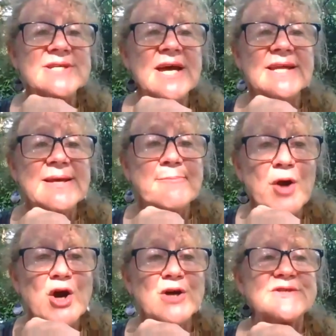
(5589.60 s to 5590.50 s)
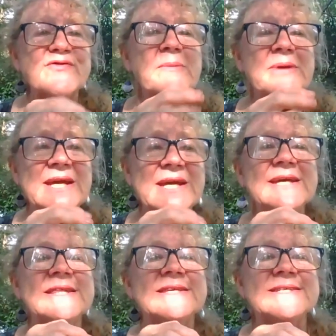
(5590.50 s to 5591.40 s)
and the birds from
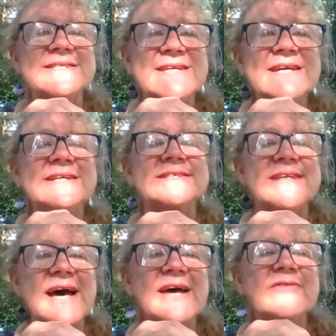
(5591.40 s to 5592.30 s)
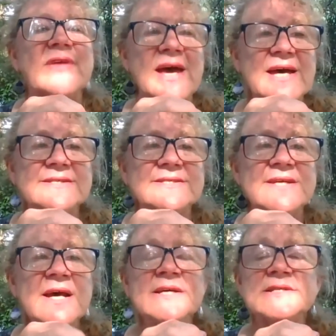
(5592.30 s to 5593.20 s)
eating the seeds out of the heads.
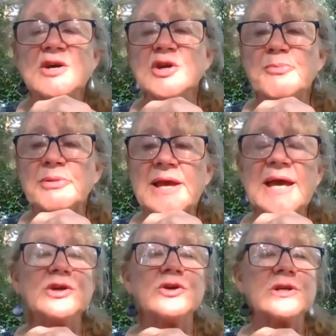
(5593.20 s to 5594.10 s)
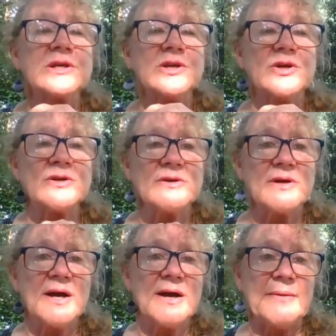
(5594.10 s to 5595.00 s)
So you plant your your
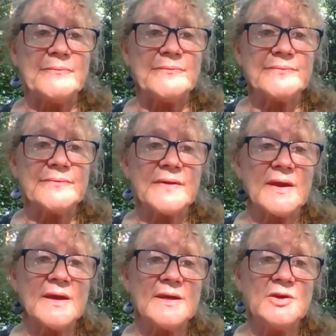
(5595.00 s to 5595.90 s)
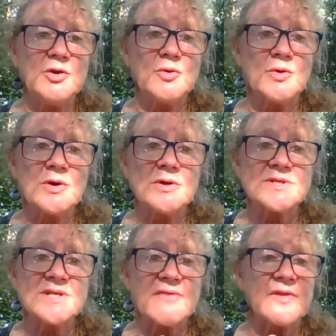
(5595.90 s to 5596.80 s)
um, your
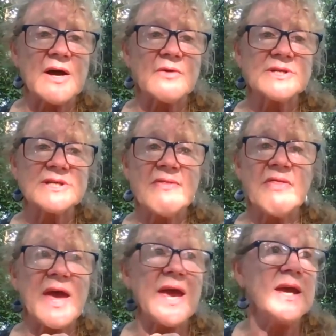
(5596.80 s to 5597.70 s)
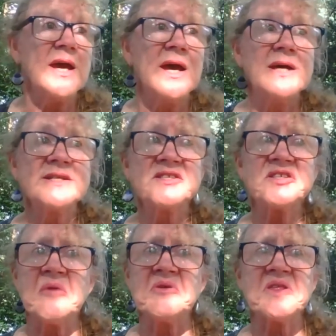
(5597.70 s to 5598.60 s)
sunflowers, and they
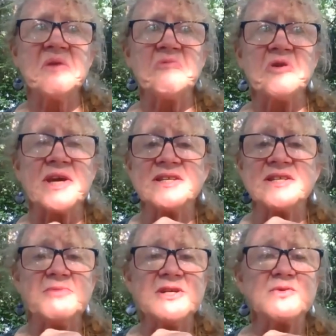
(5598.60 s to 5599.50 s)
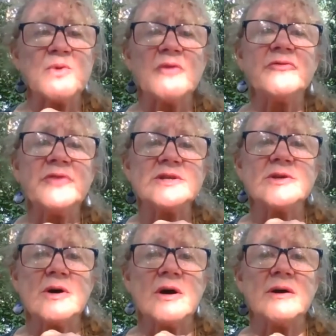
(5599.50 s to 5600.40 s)
some of them will get to be 12 feet
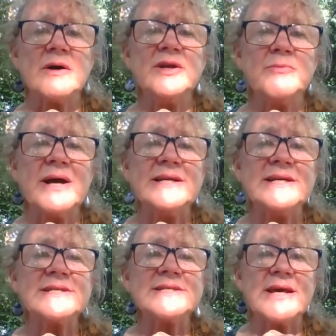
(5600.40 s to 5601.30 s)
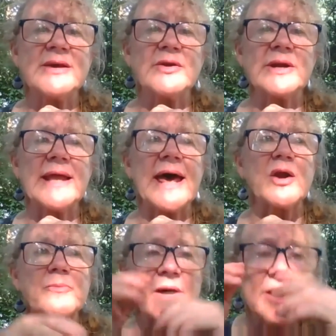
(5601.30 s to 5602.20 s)
tall, and you might need to stand on a ladder.
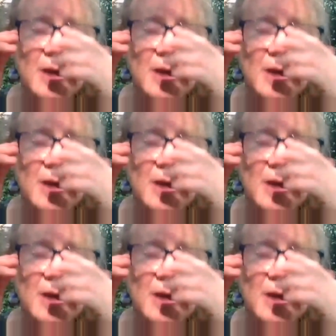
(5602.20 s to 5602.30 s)
But